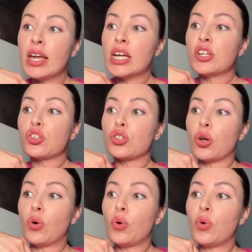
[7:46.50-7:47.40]

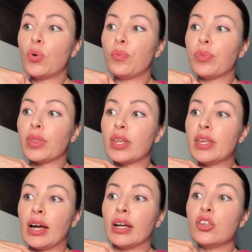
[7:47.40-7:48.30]
So
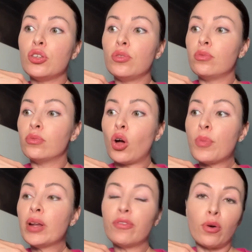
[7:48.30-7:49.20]
yeah,
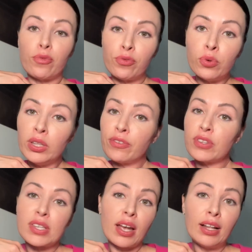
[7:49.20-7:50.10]
normally from food, if
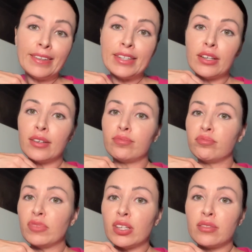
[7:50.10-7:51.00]
it's healthy,
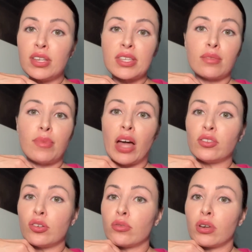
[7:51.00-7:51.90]
it doesn't
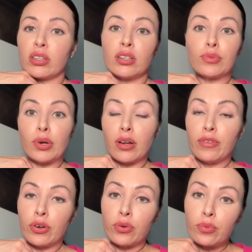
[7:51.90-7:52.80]
matter, you can eat
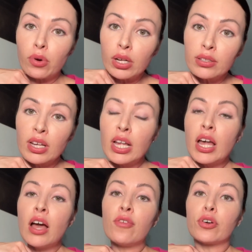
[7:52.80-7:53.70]
whatever you want.
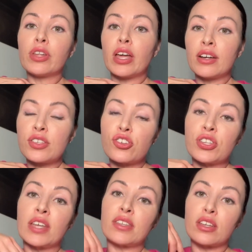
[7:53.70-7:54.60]
For the
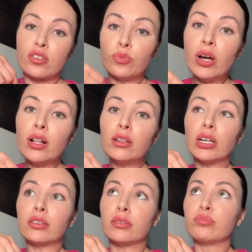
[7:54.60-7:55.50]
exercise as
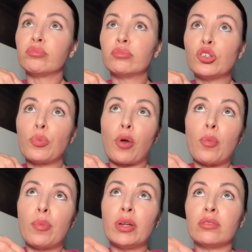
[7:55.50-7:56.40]
well, you
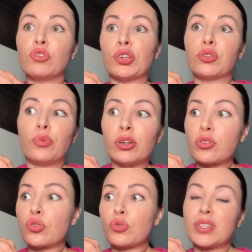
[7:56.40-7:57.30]
probably don't
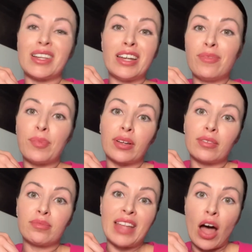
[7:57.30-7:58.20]
want to slim
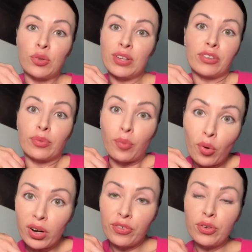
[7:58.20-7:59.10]
down even
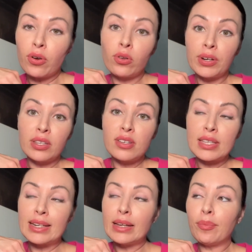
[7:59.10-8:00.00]
more if you're already
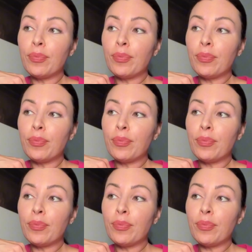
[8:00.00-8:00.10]
slim.